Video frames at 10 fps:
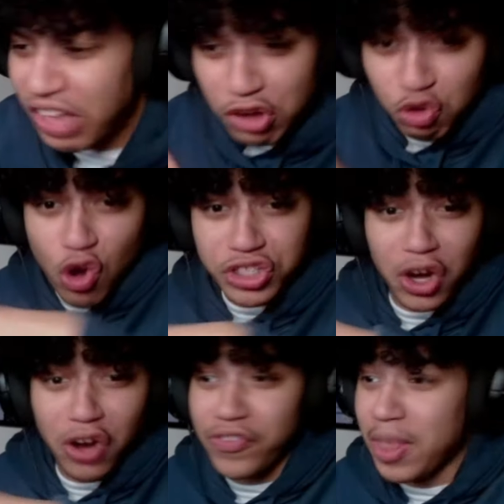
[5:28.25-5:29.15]
They crossed
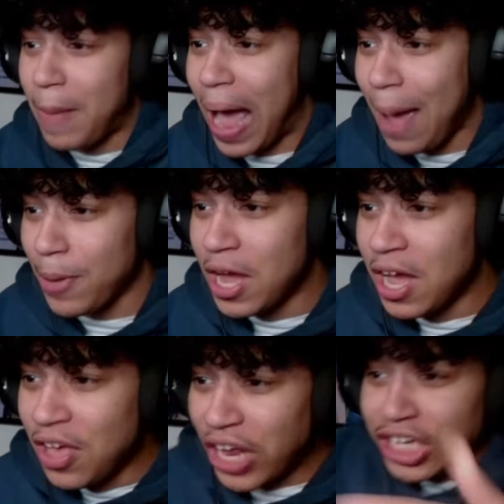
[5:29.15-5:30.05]
it off of the map.
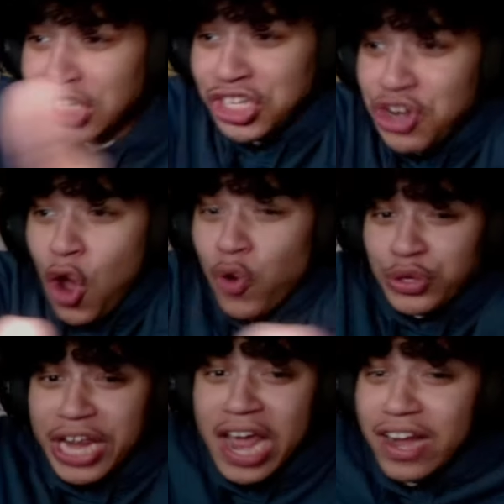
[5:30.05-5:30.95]
They just
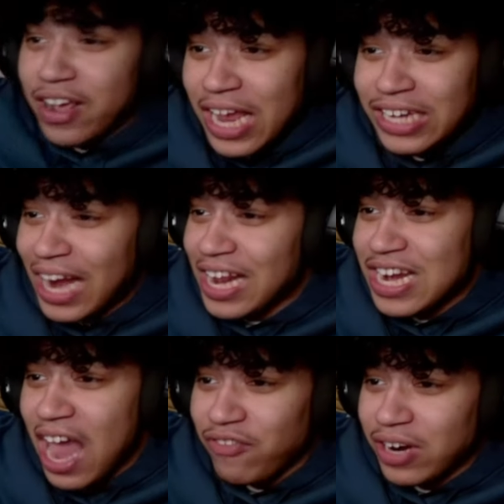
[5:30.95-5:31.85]
nuked it. They said it
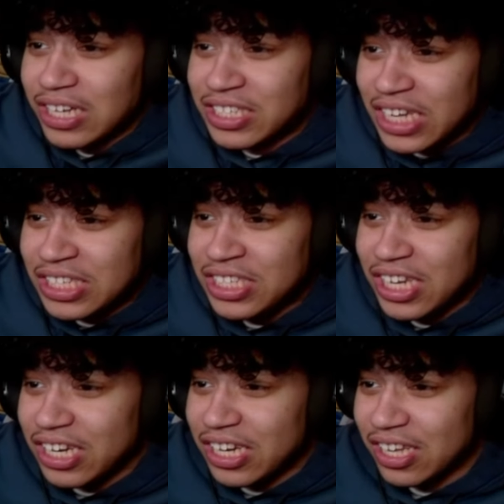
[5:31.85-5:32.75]
never existed.